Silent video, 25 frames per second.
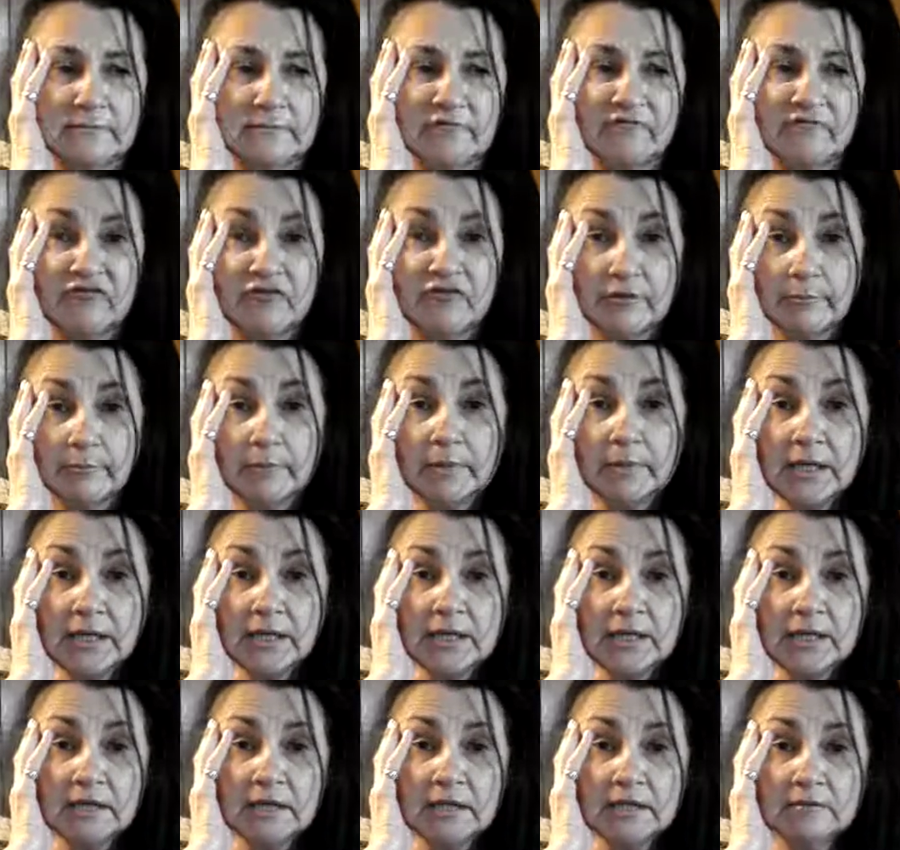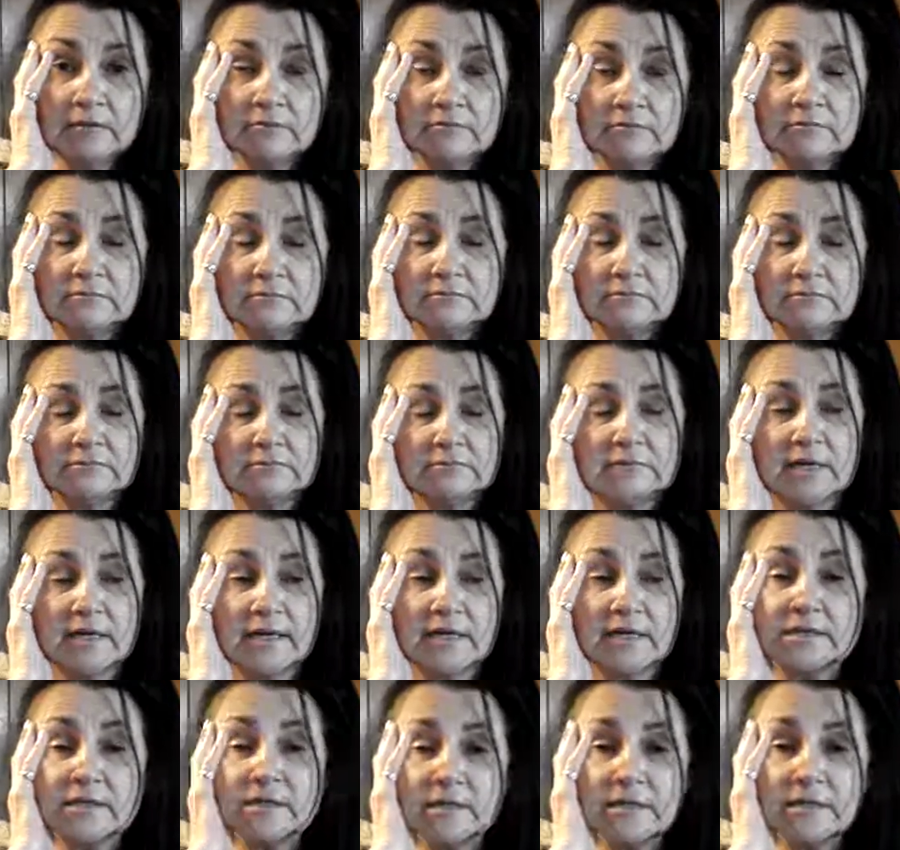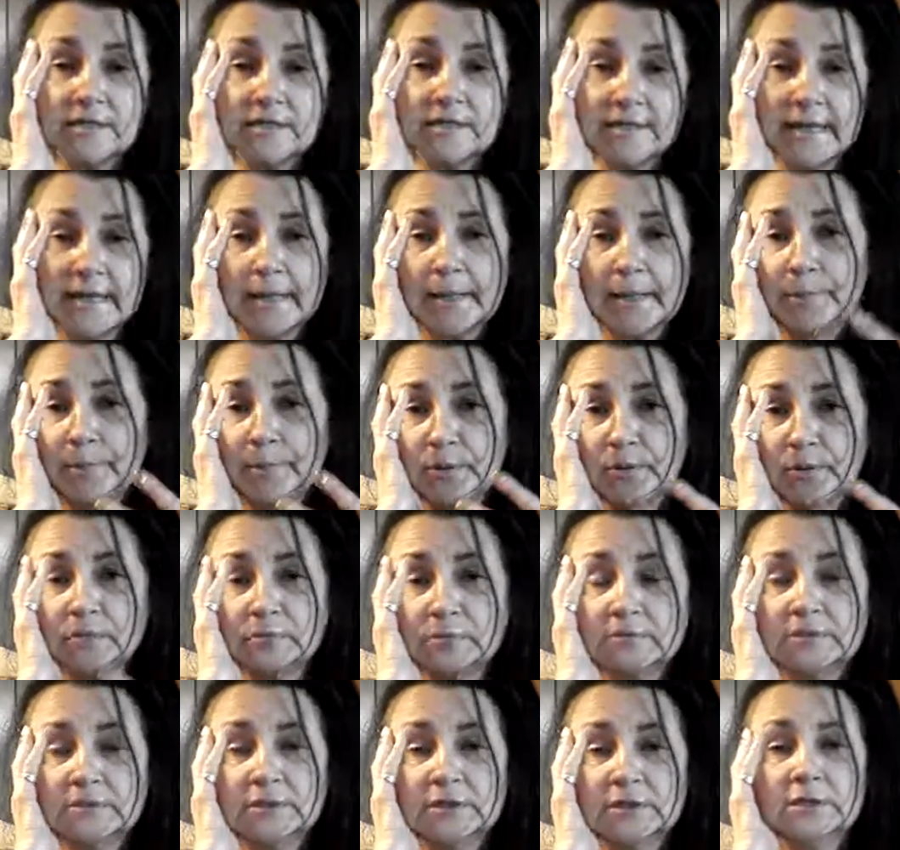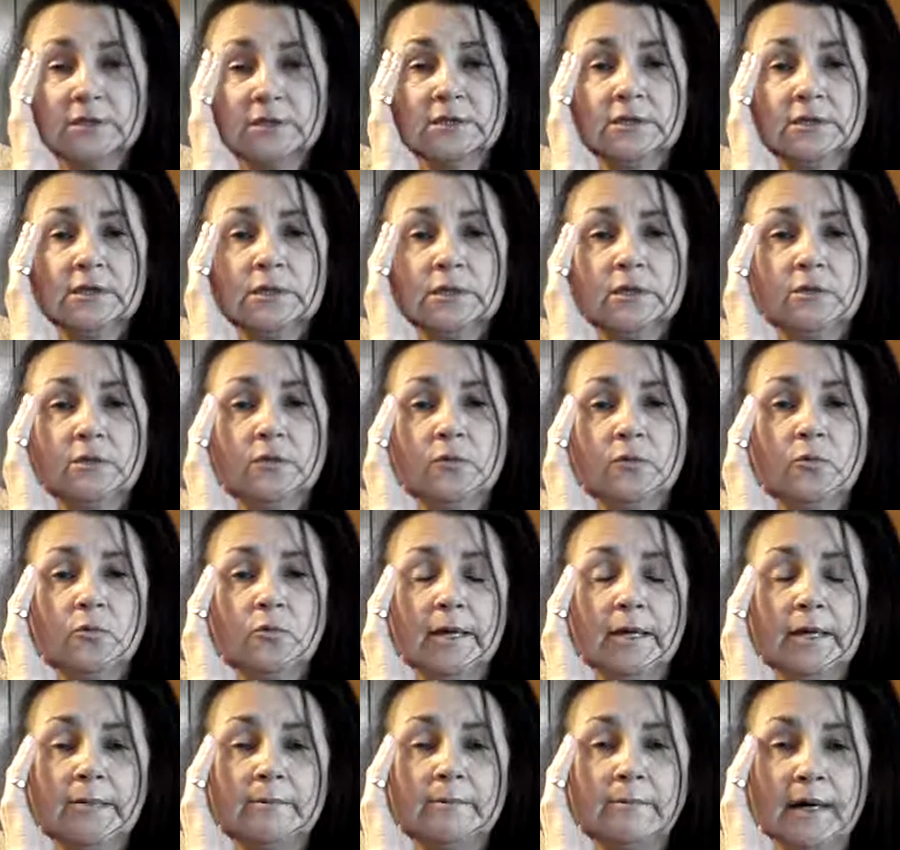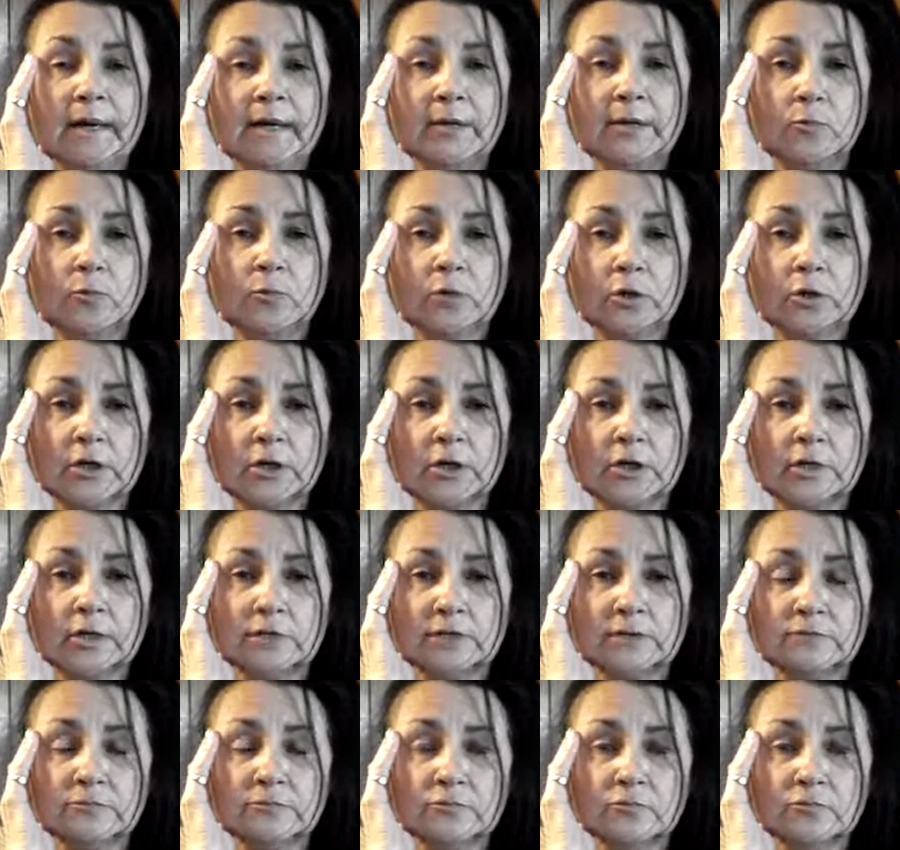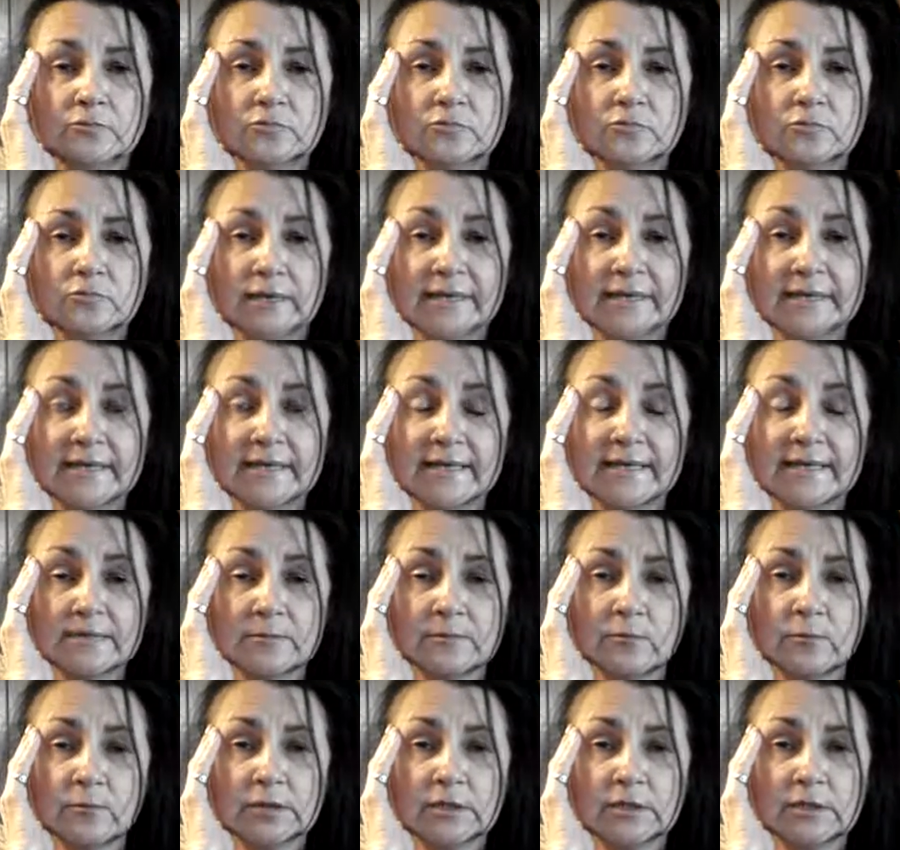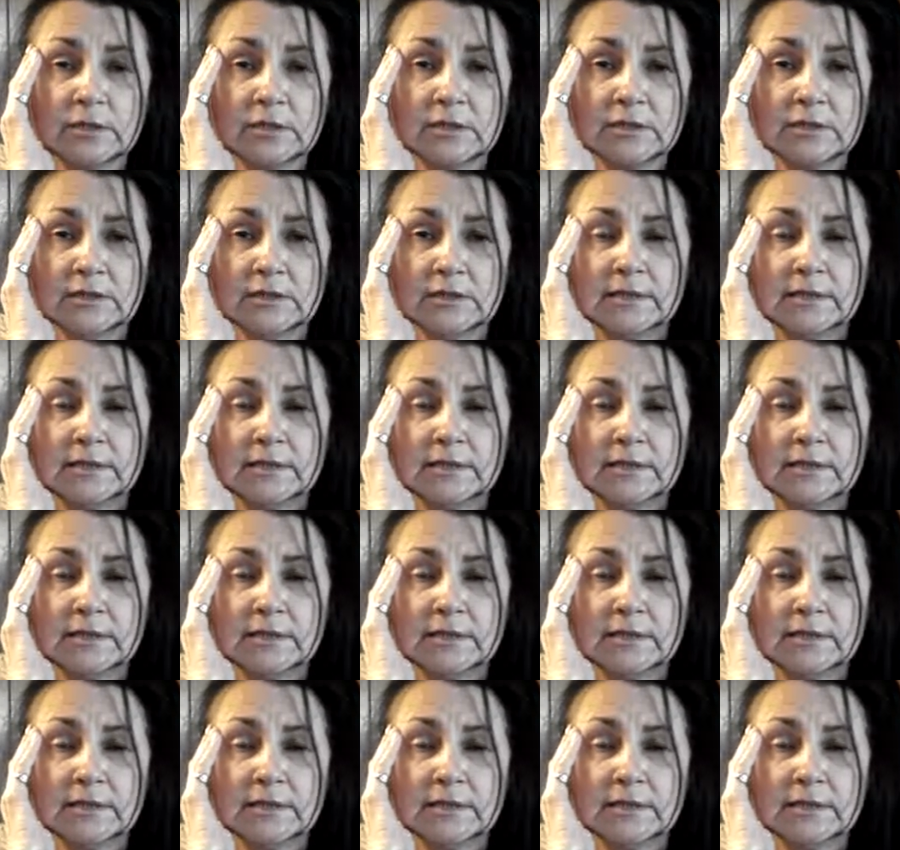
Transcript: For me, as an example, what might work, what doesn't work,